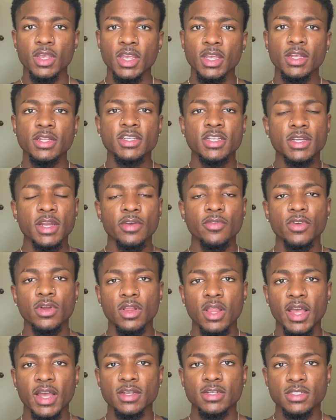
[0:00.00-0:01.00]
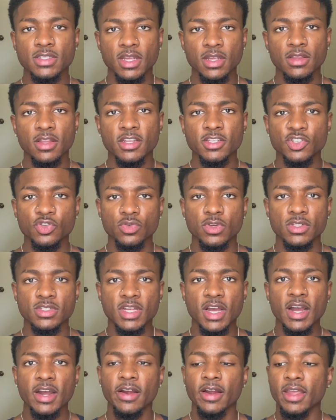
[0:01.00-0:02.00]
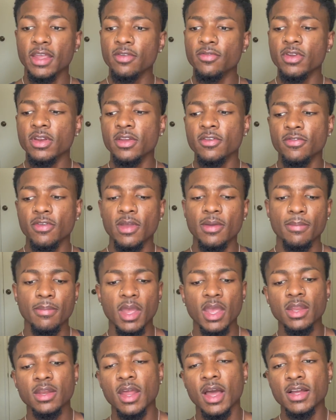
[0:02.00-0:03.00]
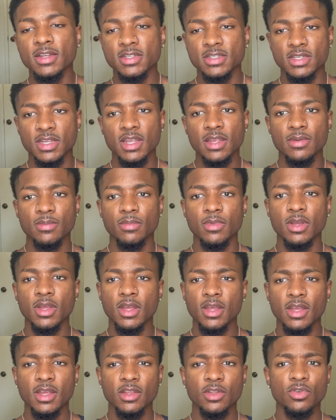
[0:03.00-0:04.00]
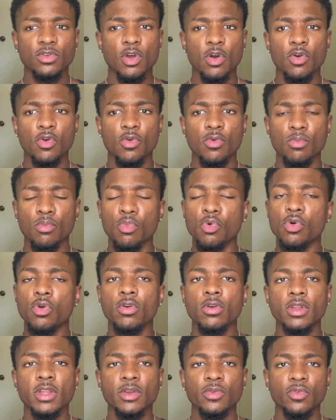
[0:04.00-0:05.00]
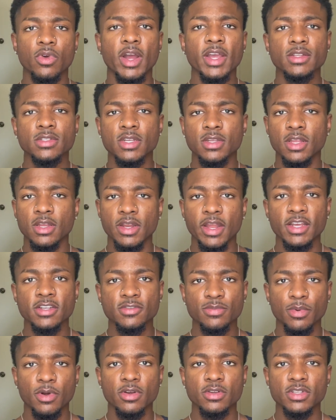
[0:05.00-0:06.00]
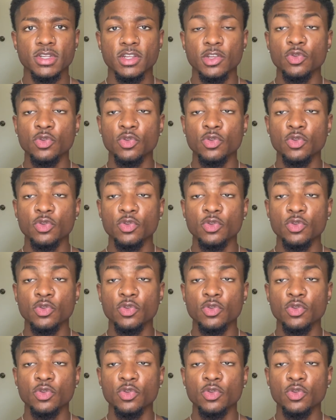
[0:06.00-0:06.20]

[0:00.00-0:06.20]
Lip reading: Each and every last thing that you desire, even if it may not seem, morally right to the next person.